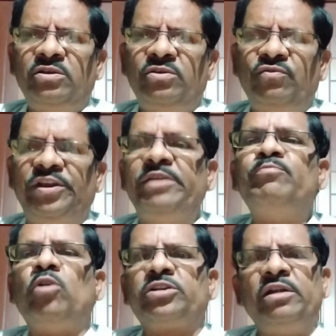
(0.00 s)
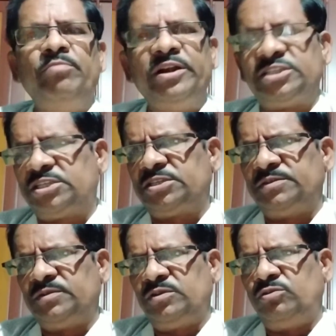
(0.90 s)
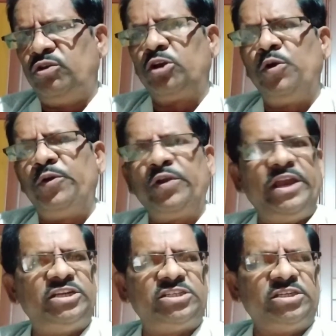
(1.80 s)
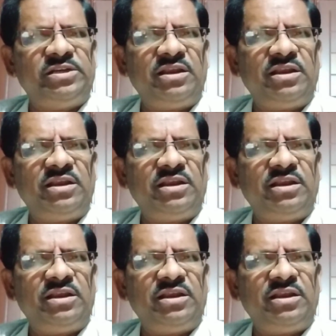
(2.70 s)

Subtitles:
Very important bits we are going to get